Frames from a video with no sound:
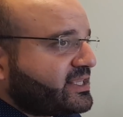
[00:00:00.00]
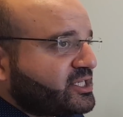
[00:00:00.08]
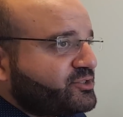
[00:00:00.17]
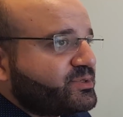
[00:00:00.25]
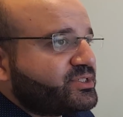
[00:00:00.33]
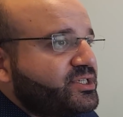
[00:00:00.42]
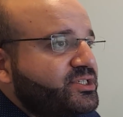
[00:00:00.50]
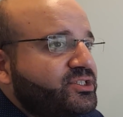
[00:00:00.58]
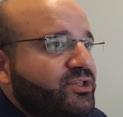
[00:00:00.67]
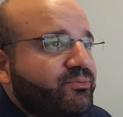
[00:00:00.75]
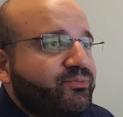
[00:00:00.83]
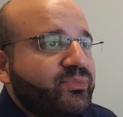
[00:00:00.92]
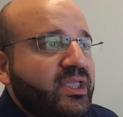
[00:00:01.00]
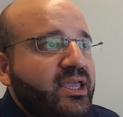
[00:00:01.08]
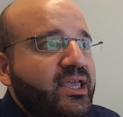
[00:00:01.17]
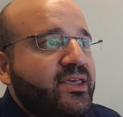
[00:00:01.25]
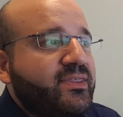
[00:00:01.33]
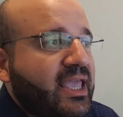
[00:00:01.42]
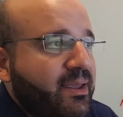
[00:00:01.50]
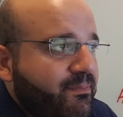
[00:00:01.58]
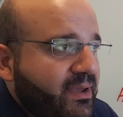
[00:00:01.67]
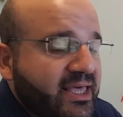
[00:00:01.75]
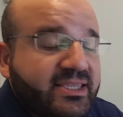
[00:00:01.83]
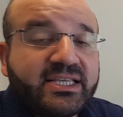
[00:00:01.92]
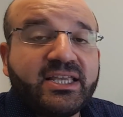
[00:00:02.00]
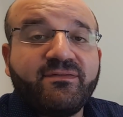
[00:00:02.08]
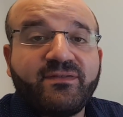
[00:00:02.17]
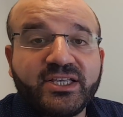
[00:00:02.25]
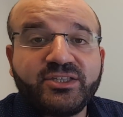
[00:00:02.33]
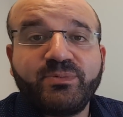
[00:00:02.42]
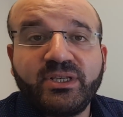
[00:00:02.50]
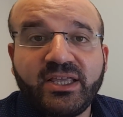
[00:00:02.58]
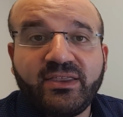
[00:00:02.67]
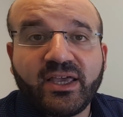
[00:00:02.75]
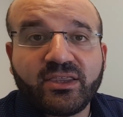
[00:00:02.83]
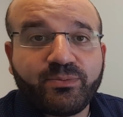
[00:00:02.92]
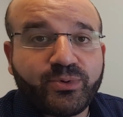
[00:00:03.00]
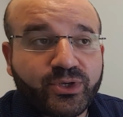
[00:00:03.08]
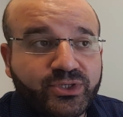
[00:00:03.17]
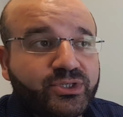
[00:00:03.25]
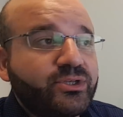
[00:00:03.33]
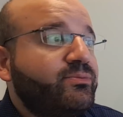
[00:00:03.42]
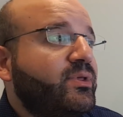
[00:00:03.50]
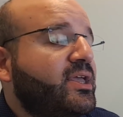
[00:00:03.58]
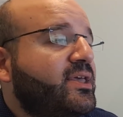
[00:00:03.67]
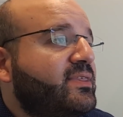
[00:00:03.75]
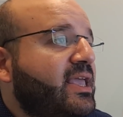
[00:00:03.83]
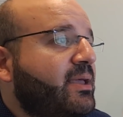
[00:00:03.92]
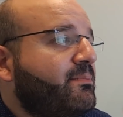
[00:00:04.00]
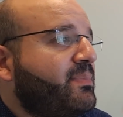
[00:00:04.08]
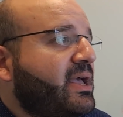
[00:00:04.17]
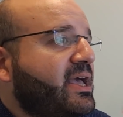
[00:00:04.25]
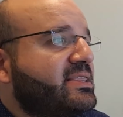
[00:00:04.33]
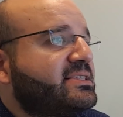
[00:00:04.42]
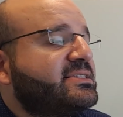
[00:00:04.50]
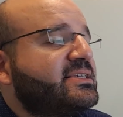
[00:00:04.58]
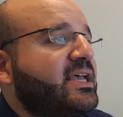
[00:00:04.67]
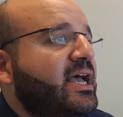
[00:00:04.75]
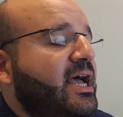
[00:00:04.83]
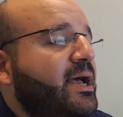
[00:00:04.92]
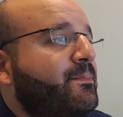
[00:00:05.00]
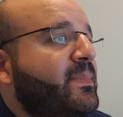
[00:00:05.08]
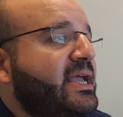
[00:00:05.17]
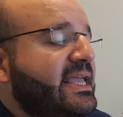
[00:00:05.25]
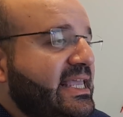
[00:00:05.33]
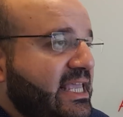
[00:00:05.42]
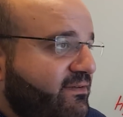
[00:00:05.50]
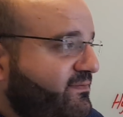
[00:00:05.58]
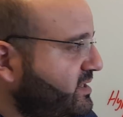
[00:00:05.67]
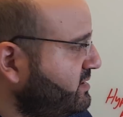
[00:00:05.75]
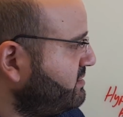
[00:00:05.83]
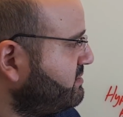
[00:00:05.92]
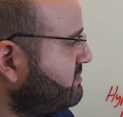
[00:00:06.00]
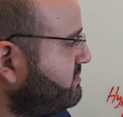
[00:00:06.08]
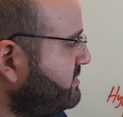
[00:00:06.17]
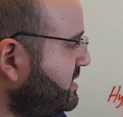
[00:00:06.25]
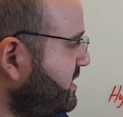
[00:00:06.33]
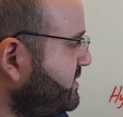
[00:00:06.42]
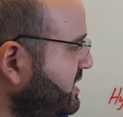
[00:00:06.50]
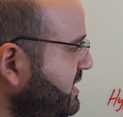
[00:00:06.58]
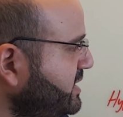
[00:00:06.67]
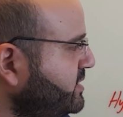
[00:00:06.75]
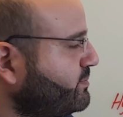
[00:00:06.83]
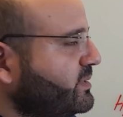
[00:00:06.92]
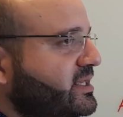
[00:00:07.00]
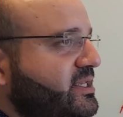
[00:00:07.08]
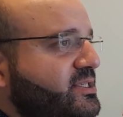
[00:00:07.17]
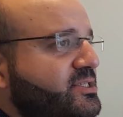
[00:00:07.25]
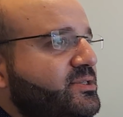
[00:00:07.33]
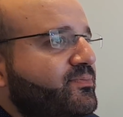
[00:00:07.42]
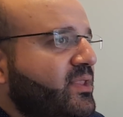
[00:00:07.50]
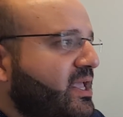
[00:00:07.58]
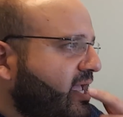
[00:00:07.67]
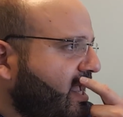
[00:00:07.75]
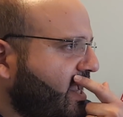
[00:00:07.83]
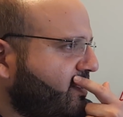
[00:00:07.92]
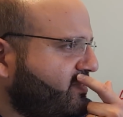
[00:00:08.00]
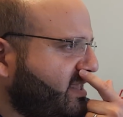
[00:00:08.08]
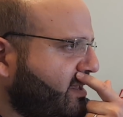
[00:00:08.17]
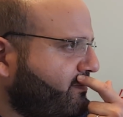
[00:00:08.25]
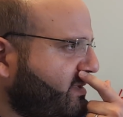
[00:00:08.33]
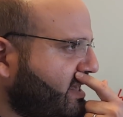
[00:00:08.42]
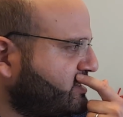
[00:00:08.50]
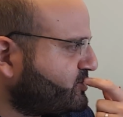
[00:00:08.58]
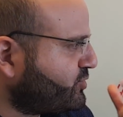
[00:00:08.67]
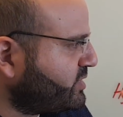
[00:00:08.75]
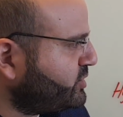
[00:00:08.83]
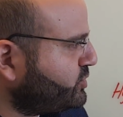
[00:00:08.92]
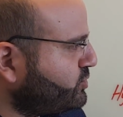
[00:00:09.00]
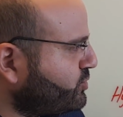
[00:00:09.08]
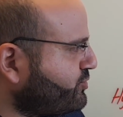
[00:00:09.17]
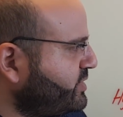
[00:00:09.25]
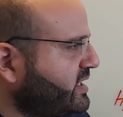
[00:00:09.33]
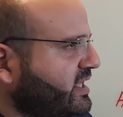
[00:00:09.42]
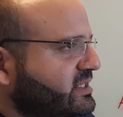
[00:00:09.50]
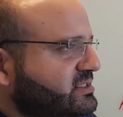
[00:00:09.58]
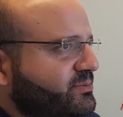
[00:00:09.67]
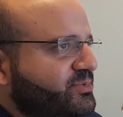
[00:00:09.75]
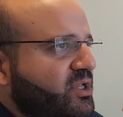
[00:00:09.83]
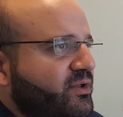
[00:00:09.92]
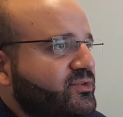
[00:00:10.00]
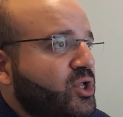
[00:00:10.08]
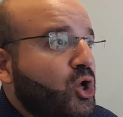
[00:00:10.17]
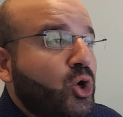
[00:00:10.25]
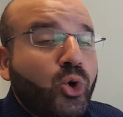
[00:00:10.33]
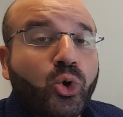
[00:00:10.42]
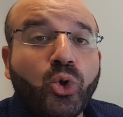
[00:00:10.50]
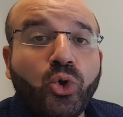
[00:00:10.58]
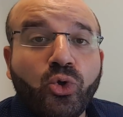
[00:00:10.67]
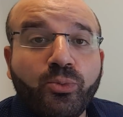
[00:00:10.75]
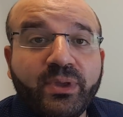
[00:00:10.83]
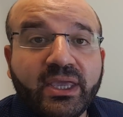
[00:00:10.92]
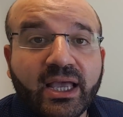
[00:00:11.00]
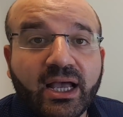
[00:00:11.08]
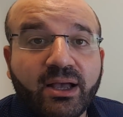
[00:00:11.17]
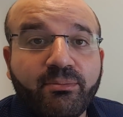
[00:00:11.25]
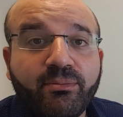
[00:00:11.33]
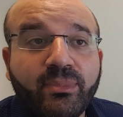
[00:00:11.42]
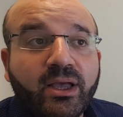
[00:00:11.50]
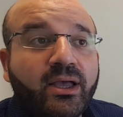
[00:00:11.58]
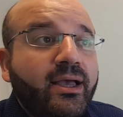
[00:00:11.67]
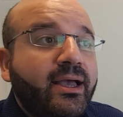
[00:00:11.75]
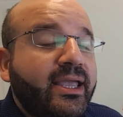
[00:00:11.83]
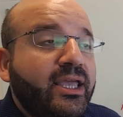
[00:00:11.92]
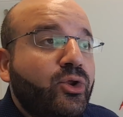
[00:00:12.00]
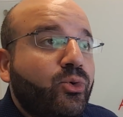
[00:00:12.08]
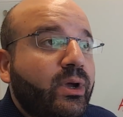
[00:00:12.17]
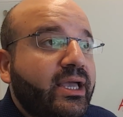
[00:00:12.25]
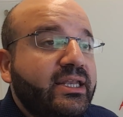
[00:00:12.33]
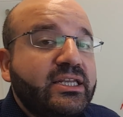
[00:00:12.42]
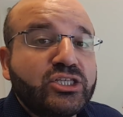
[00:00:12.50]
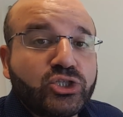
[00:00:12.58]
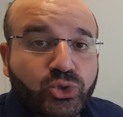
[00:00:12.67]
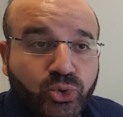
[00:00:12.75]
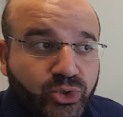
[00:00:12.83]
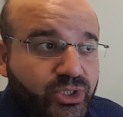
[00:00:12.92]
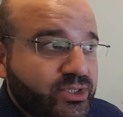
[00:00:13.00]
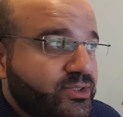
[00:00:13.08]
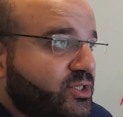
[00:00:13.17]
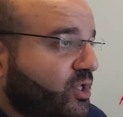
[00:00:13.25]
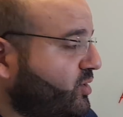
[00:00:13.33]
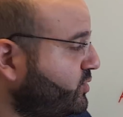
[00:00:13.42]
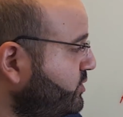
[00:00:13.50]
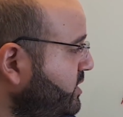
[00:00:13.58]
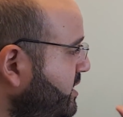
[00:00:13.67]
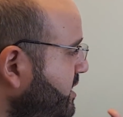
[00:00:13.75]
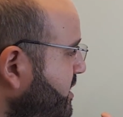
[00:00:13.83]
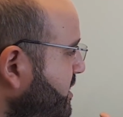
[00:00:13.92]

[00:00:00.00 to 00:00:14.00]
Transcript: attachment system, the empath's investment in the other person, the empath's giving and their need to please, and the empath's strong internal critic against themselves all become, in a way, distorted. So